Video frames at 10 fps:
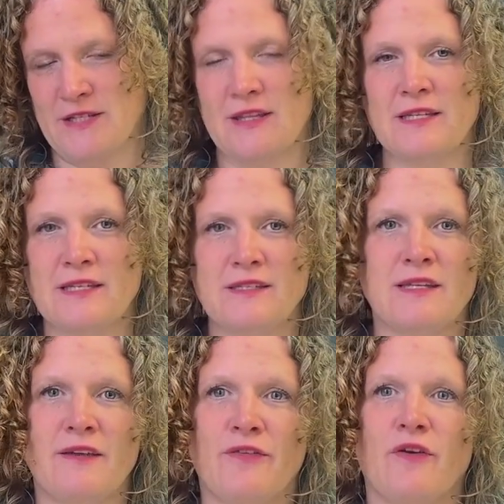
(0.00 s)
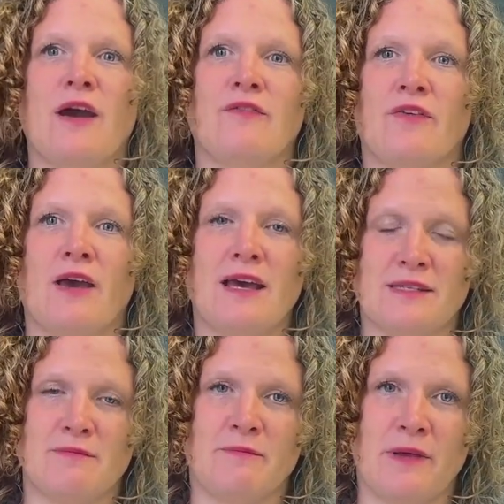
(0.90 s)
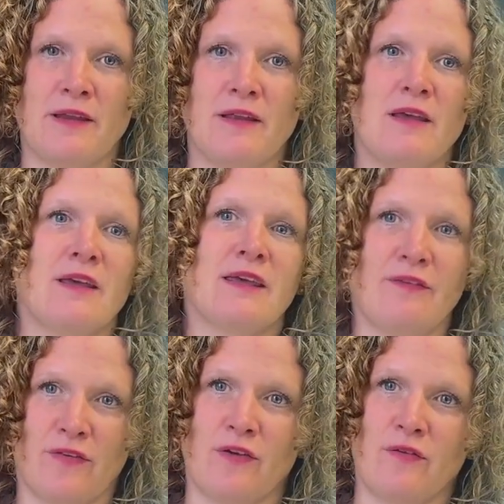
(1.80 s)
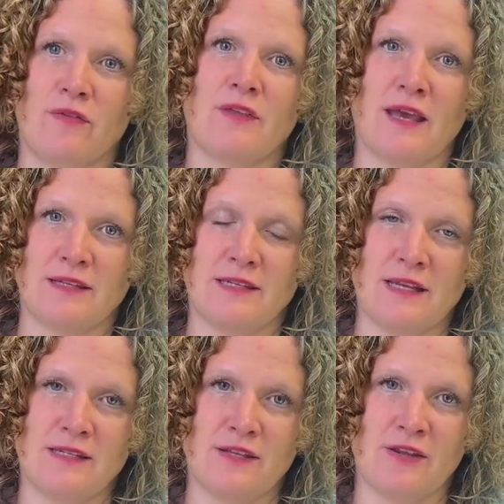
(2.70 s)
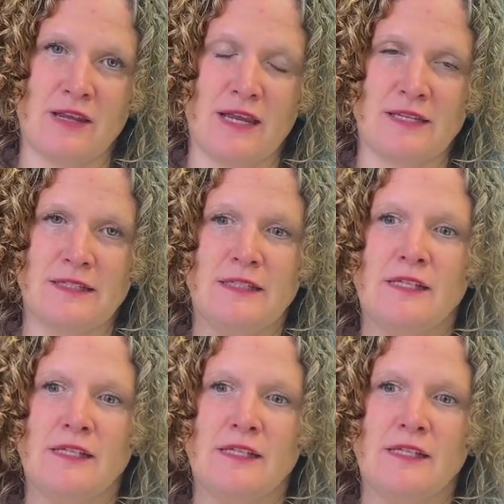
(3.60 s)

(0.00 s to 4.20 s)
So this is if your advert hasn't been giving you the candidates that you need.